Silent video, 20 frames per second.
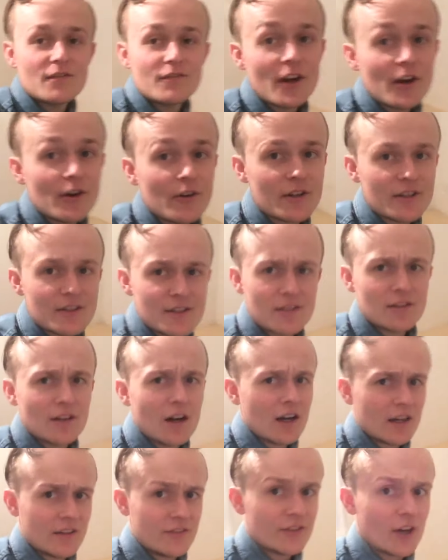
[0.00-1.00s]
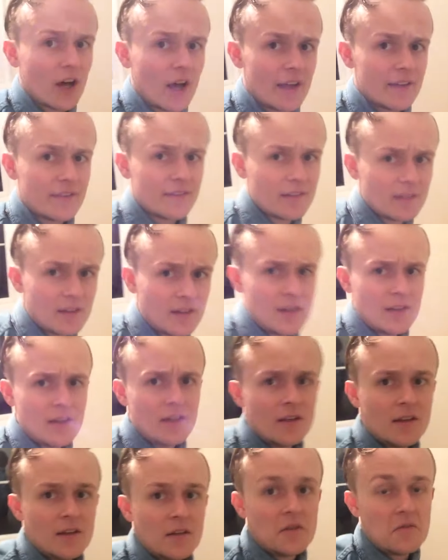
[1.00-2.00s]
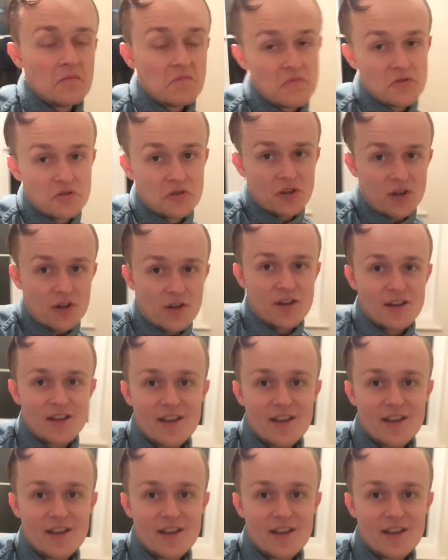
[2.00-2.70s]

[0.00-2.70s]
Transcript: very snug and tight. So